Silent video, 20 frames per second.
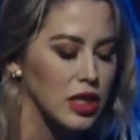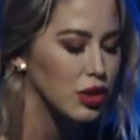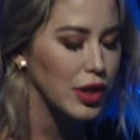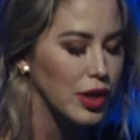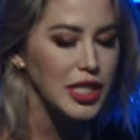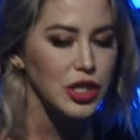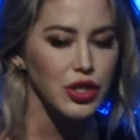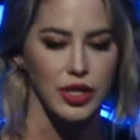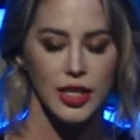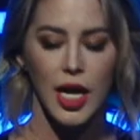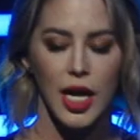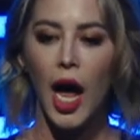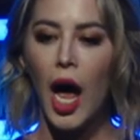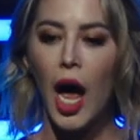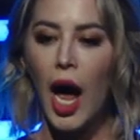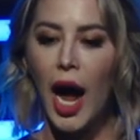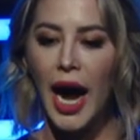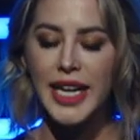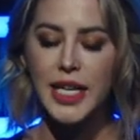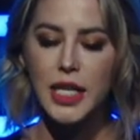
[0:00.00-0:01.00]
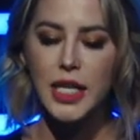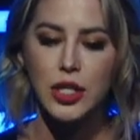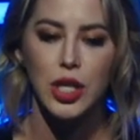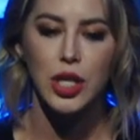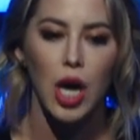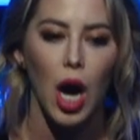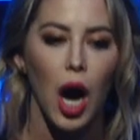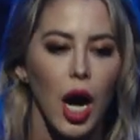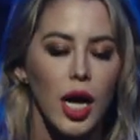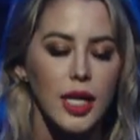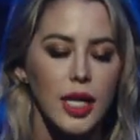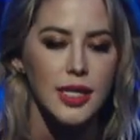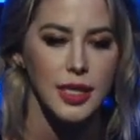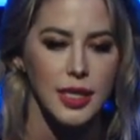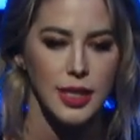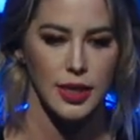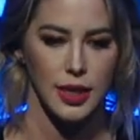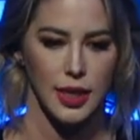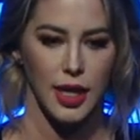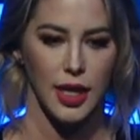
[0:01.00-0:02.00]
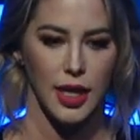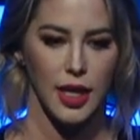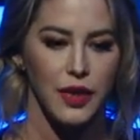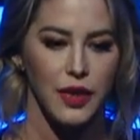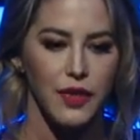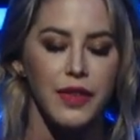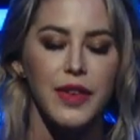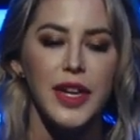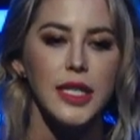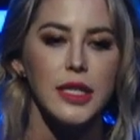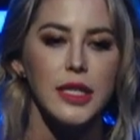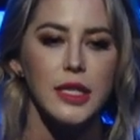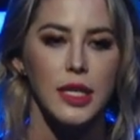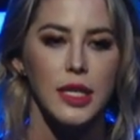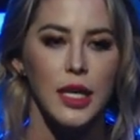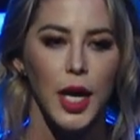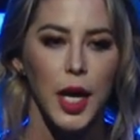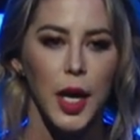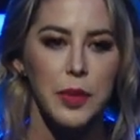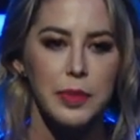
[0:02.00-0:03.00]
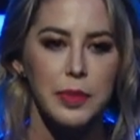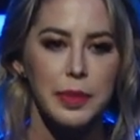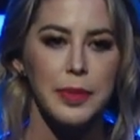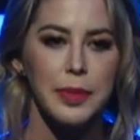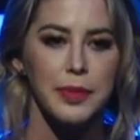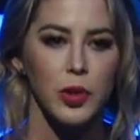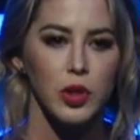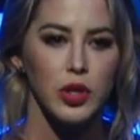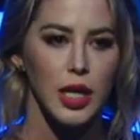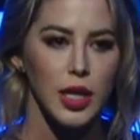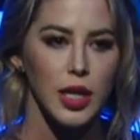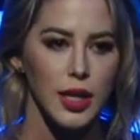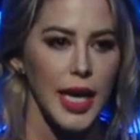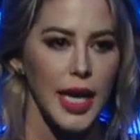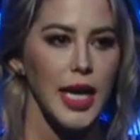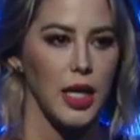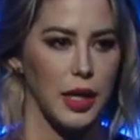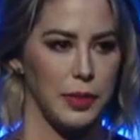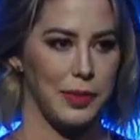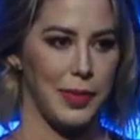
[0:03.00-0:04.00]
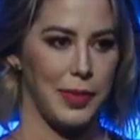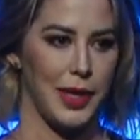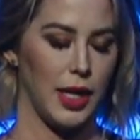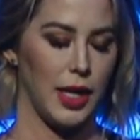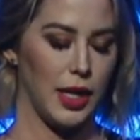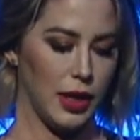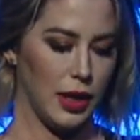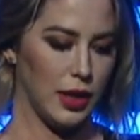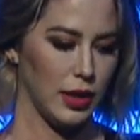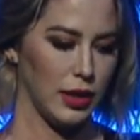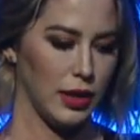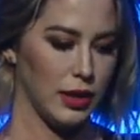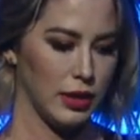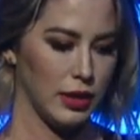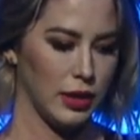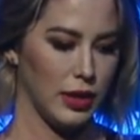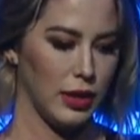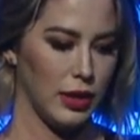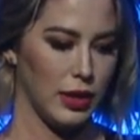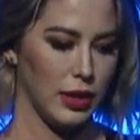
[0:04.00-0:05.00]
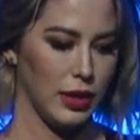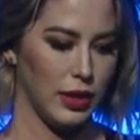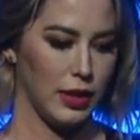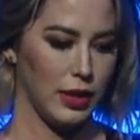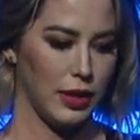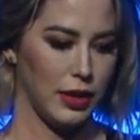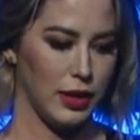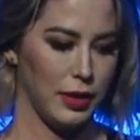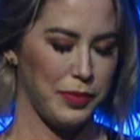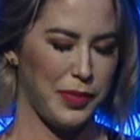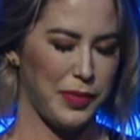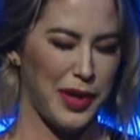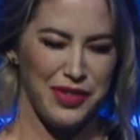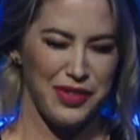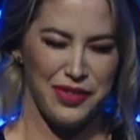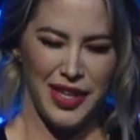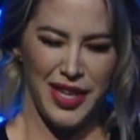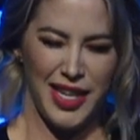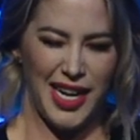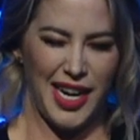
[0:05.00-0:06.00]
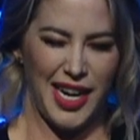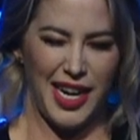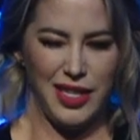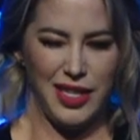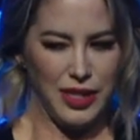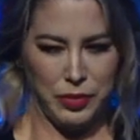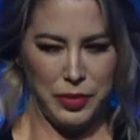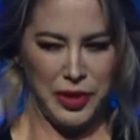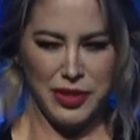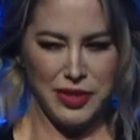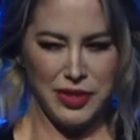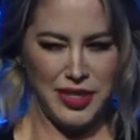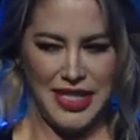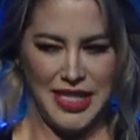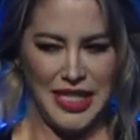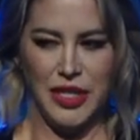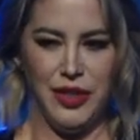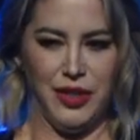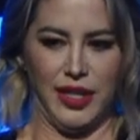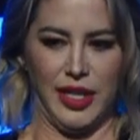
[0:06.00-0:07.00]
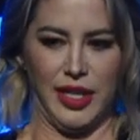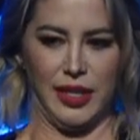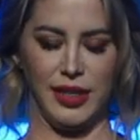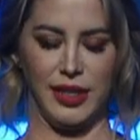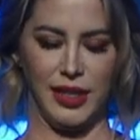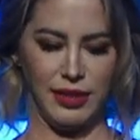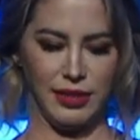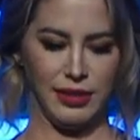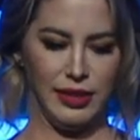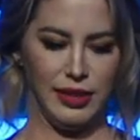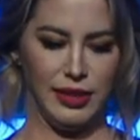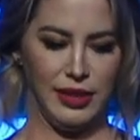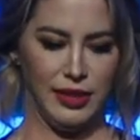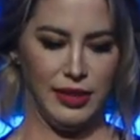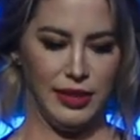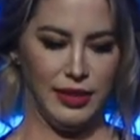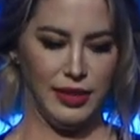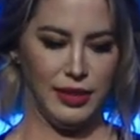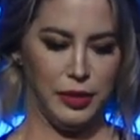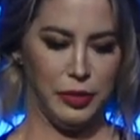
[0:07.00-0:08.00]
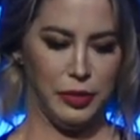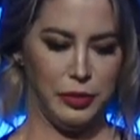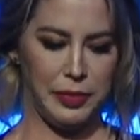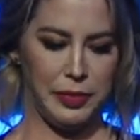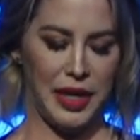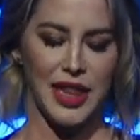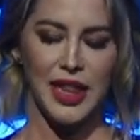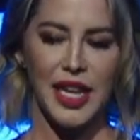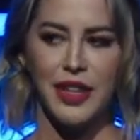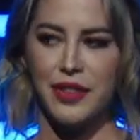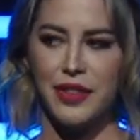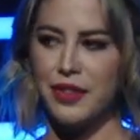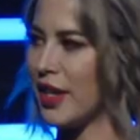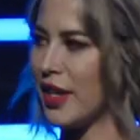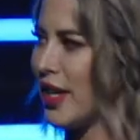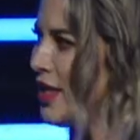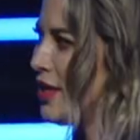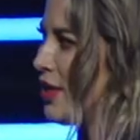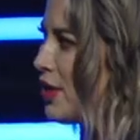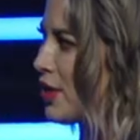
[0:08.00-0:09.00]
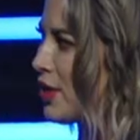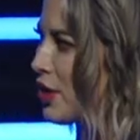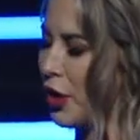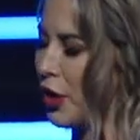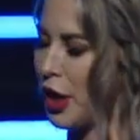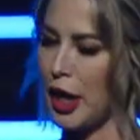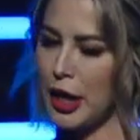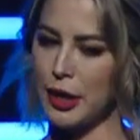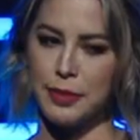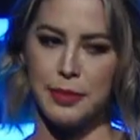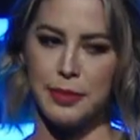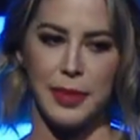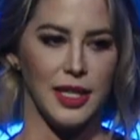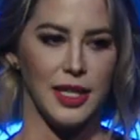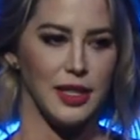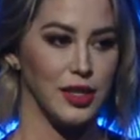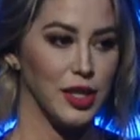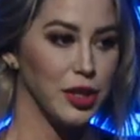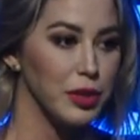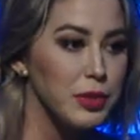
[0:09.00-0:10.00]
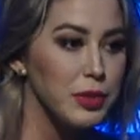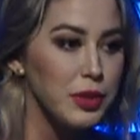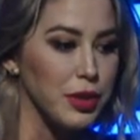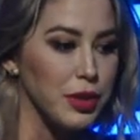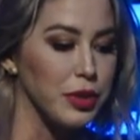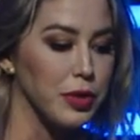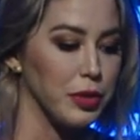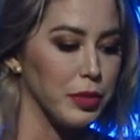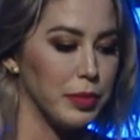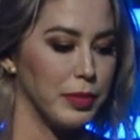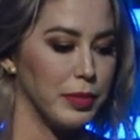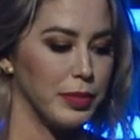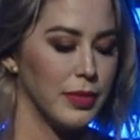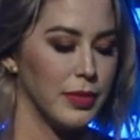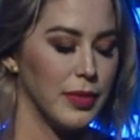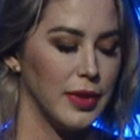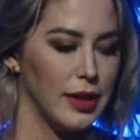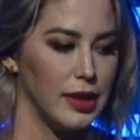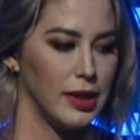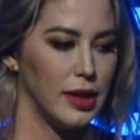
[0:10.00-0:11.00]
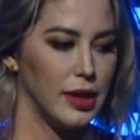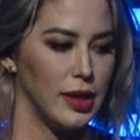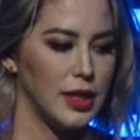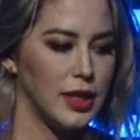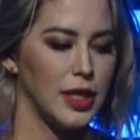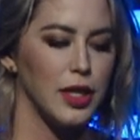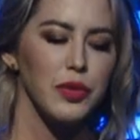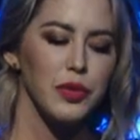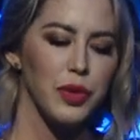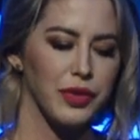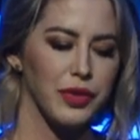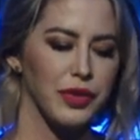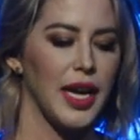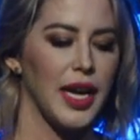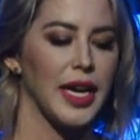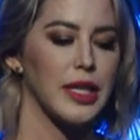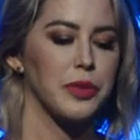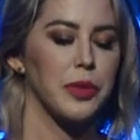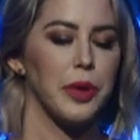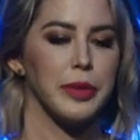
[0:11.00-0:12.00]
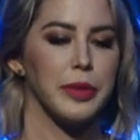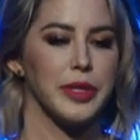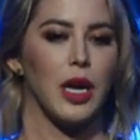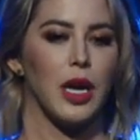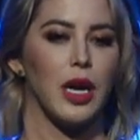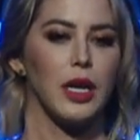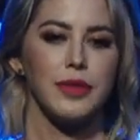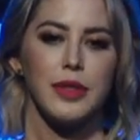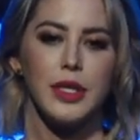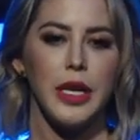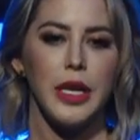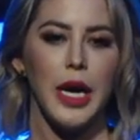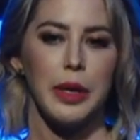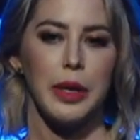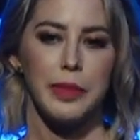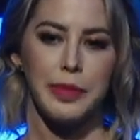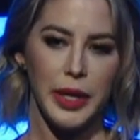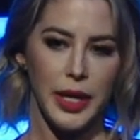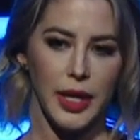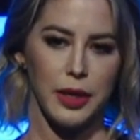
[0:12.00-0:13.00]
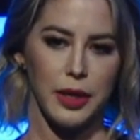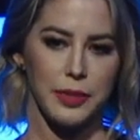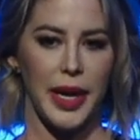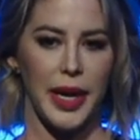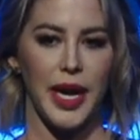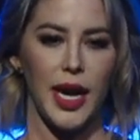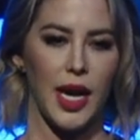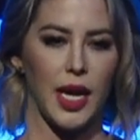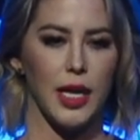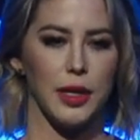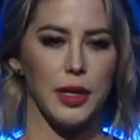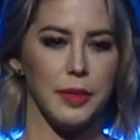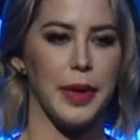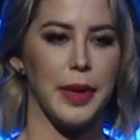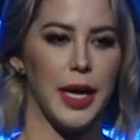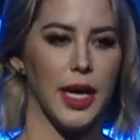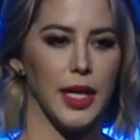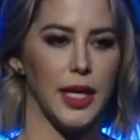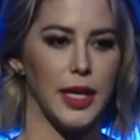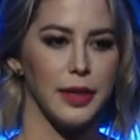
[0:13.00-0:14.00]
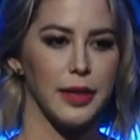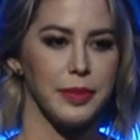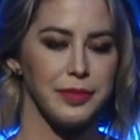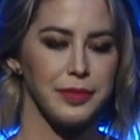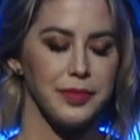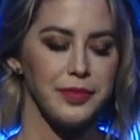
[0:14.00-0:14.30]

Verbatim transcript: to strangers. I need to constantly convince people to like me. But I felt like I had this weird secret that my life on Instagram and YouTube didn't reflect what was often happening in my head and body.